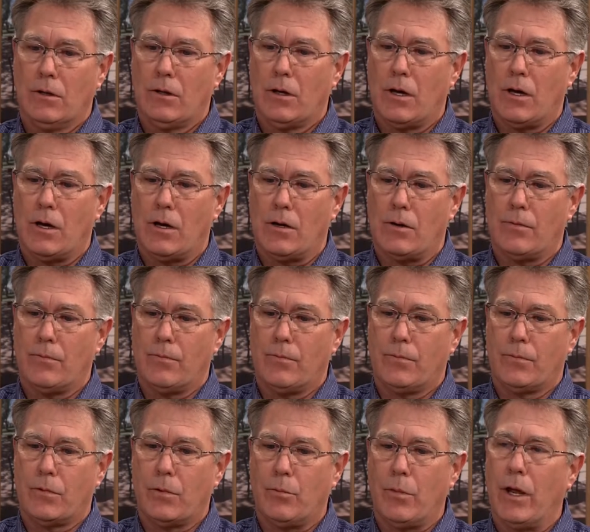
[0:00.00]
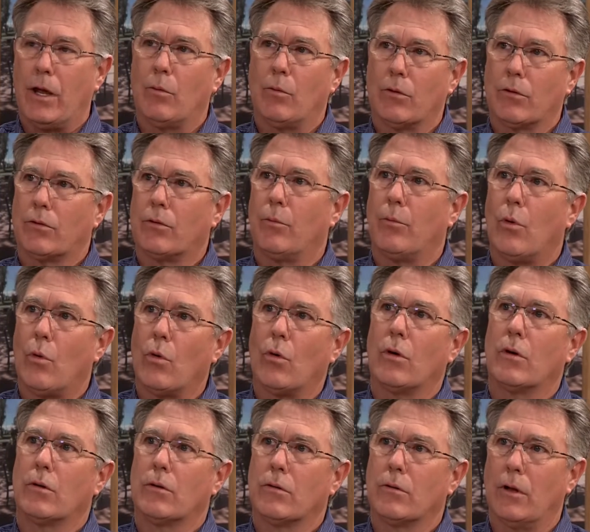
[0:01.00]
uh, to be able to
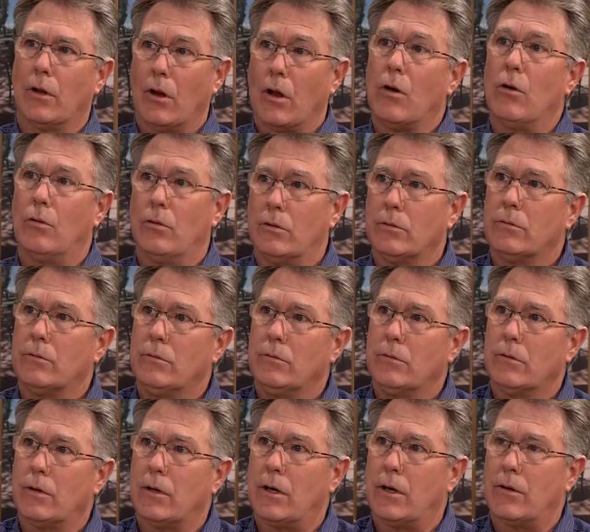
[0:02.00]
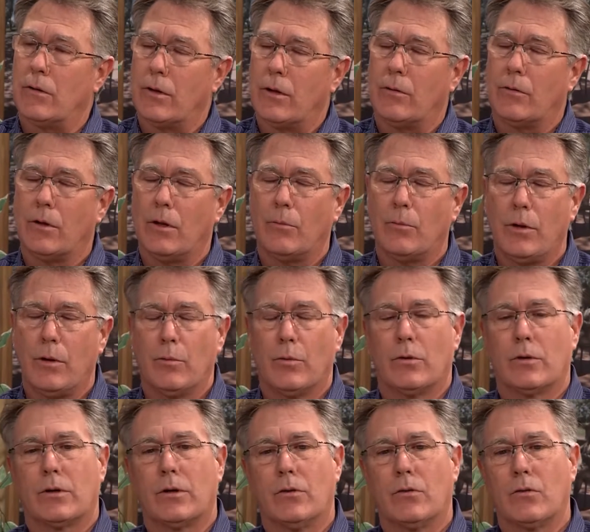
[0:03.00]
support the load uh, that, that
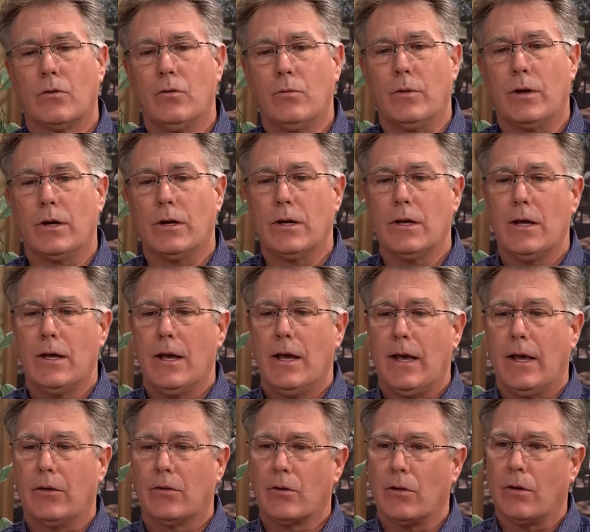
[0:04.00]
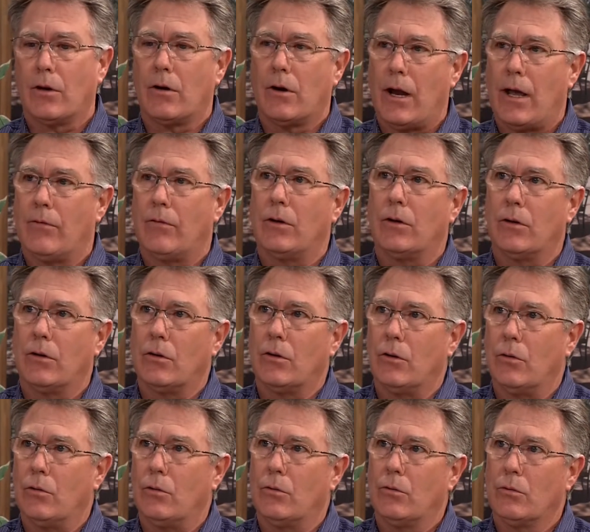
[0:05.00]
people are consuming. And so they're having to
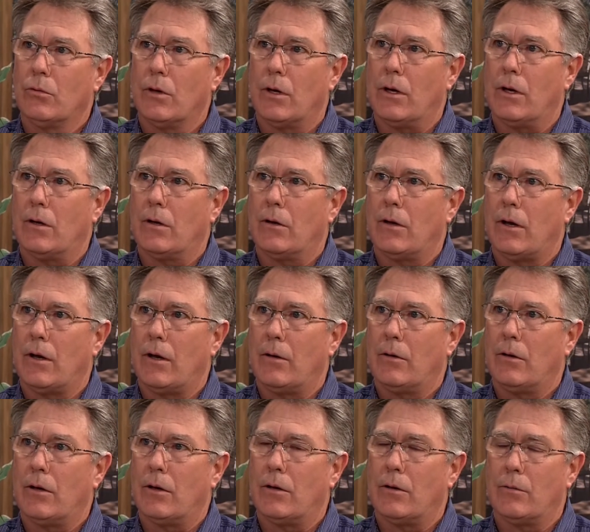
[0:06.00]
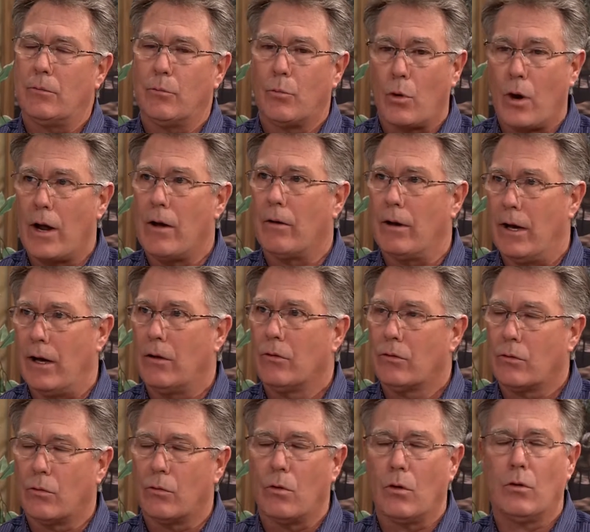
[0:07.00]
do uh, uh,
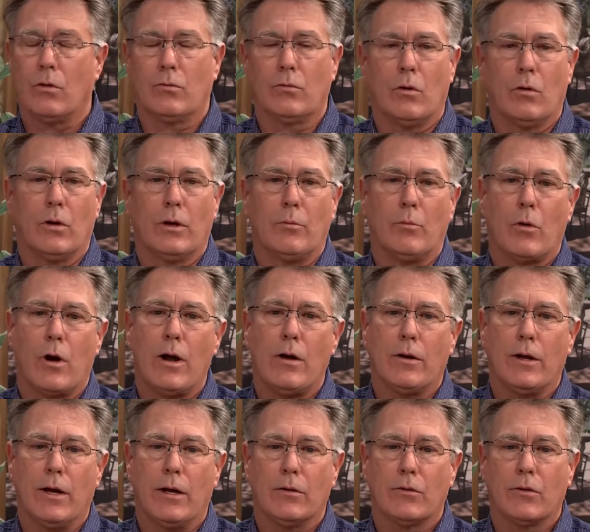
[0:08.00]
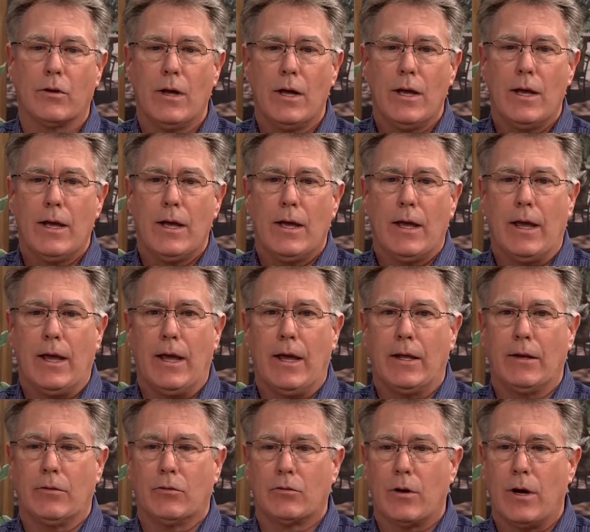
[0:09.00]
brownouts or roll, rolling brownouts,
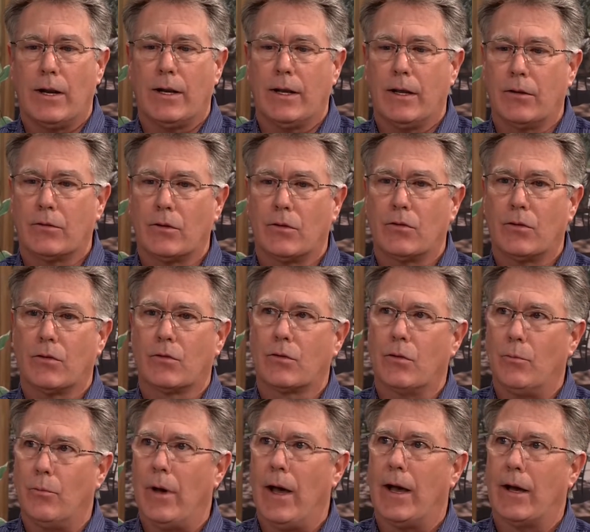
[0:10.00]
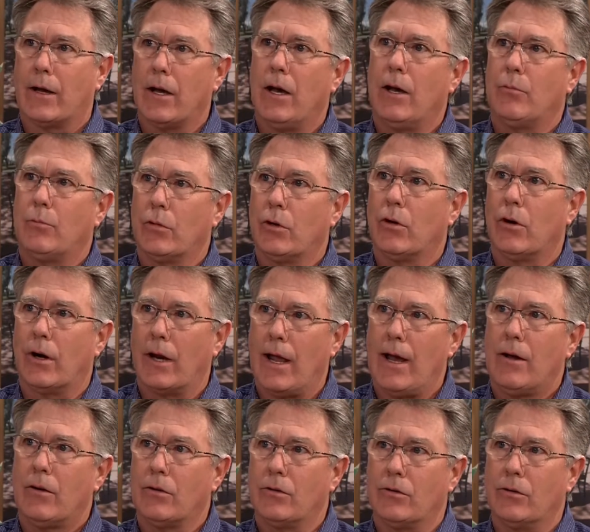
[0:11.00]
and trying to get the system back up during
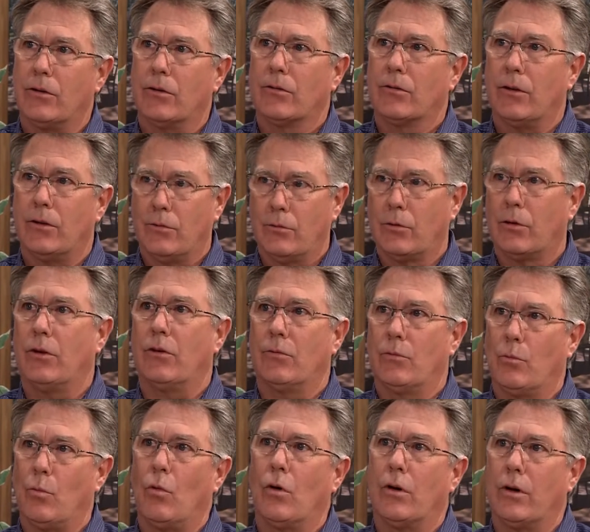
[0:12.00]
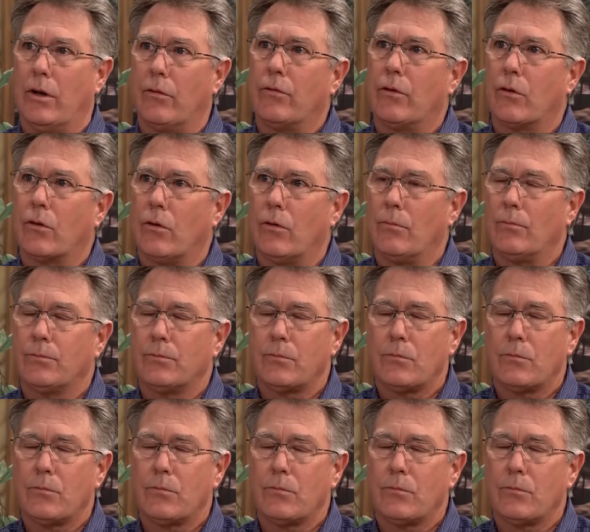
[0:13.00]
outages is, is more difficult.